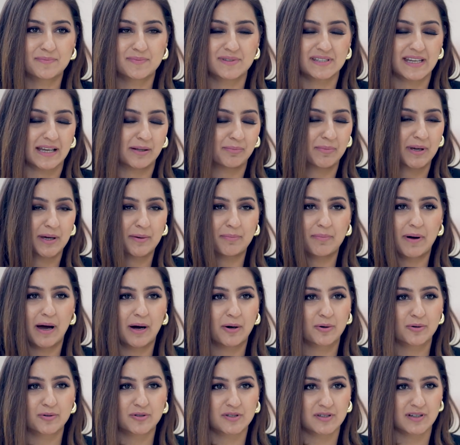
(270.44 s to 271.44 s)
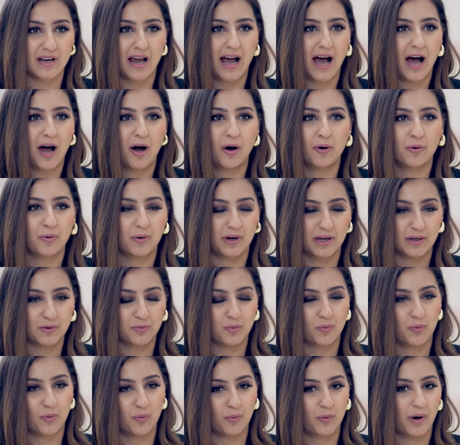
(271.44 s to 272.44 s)
tell me about how
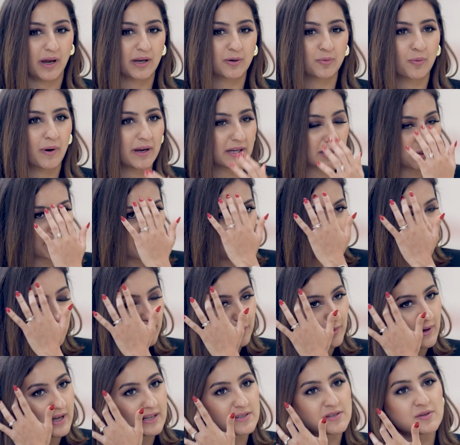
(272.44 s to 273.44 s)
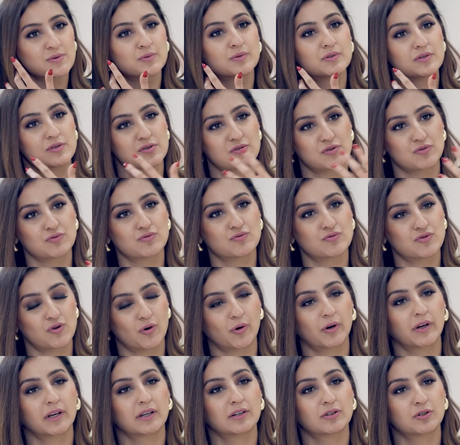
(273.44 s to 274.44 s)
it went about as soon as you
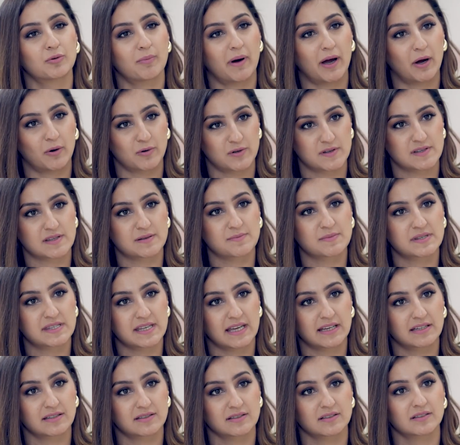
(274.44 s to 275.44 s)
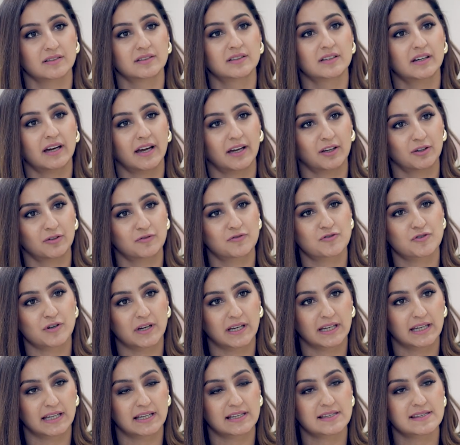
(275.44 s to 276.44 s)
joined Dubai Autism Center, the kind of
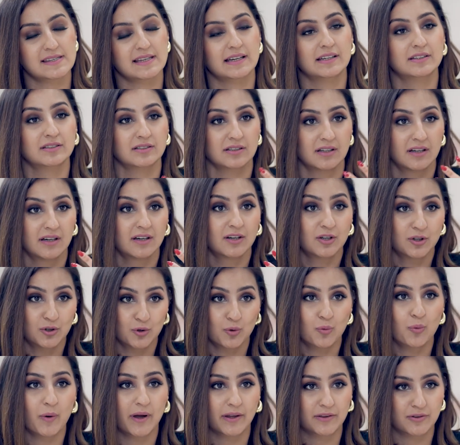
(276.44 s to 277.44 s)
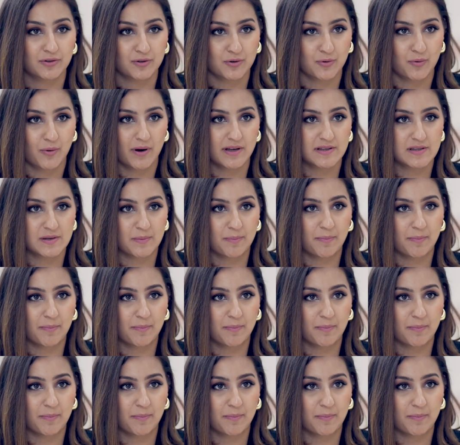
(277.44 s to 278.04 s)
trainings that you went through as a